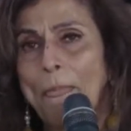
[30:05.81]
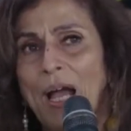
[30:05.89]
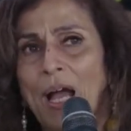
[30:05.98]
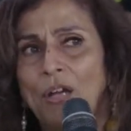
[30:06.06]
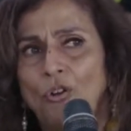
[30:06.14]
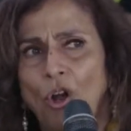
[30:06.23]

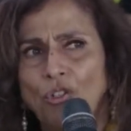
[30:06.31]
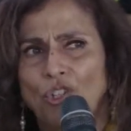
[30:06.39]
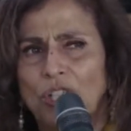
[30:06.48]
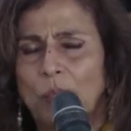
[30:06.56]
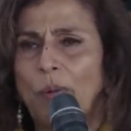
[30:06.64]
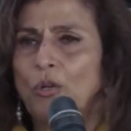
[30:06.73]
not
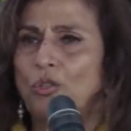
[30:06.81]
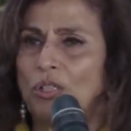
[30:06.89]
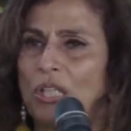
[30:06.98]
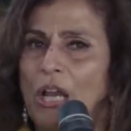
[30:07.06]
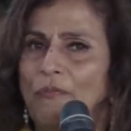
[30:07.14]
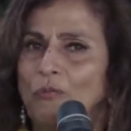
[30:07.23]
just about
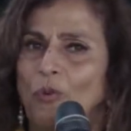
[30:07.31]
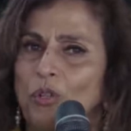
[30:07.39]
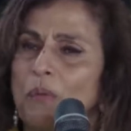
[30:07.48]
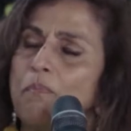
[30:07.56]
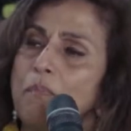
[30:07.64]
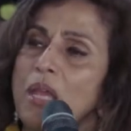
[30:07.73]
yourself. It
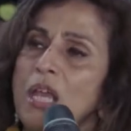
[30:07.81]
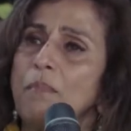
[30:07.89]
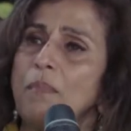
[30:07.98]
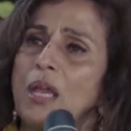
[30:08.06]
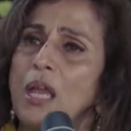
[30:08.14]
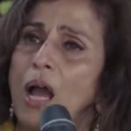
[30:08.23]
wasn't me,
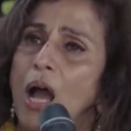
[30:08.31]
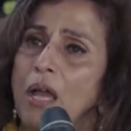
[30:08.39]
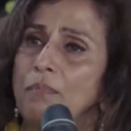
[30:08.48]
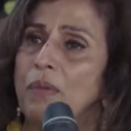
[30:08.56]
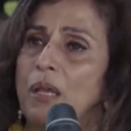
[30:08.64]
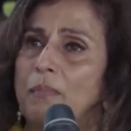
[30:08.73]
me,
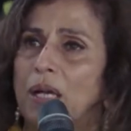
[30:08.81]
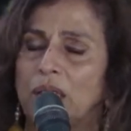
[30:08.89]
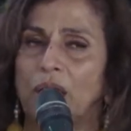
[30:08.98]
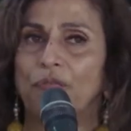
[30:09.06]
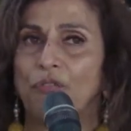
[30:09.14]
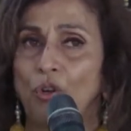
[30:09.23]
I, me,
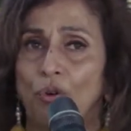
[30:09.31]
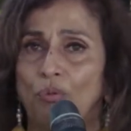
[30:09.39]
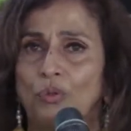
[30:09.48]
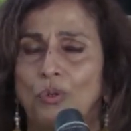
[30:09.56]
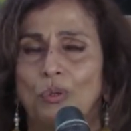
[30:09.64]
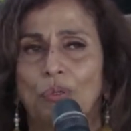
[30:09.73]
myself. No,
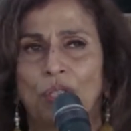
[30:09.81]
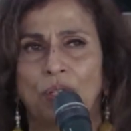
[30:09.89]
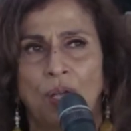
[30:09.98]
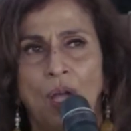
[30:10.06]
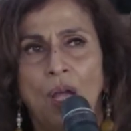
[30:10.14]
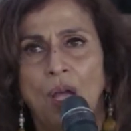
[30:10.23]
you looked
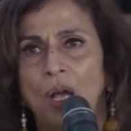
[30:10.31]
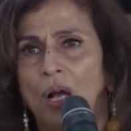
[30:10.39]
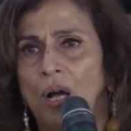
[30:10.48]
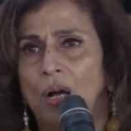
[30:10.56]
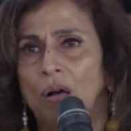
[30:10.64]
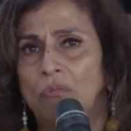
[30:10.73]
at
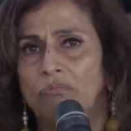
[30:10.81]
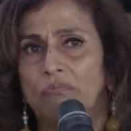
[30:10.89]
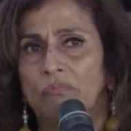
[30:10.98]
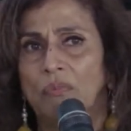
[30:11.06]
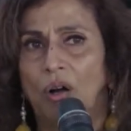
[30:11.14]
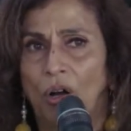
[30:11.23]

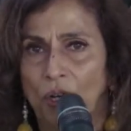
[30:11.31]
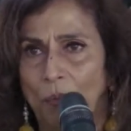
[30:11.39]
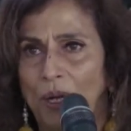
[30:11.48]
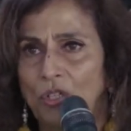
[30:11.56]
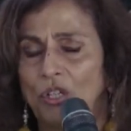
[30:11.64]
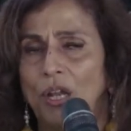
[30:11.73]
on a
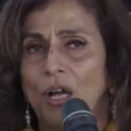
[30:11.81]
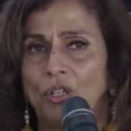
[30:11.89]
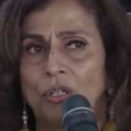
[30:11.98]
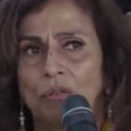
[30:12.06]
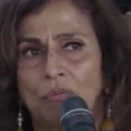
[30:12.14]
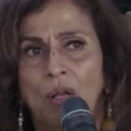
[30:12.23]
much
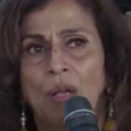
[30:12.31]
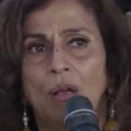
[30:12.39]
larger